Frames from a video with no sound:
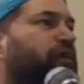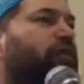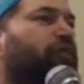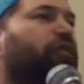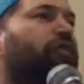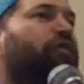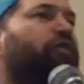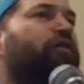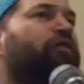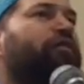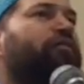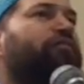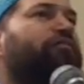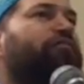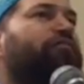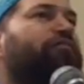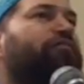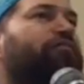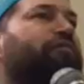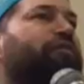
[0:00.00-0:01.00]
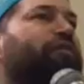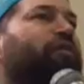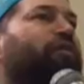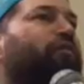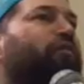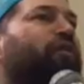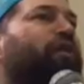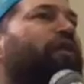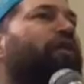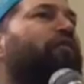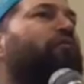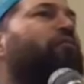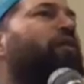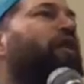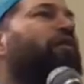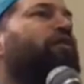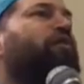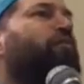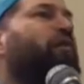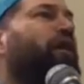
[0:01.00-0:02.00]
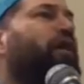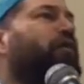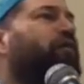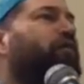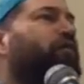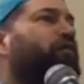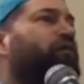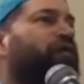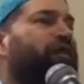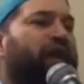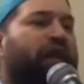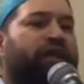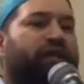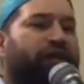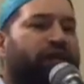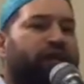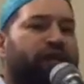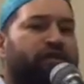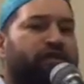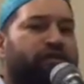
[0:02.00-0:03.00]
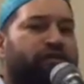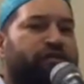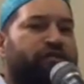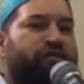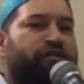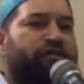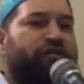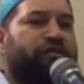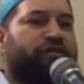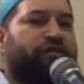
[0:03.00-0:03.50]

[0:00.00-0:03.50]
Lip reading: or what are mathematical calculations.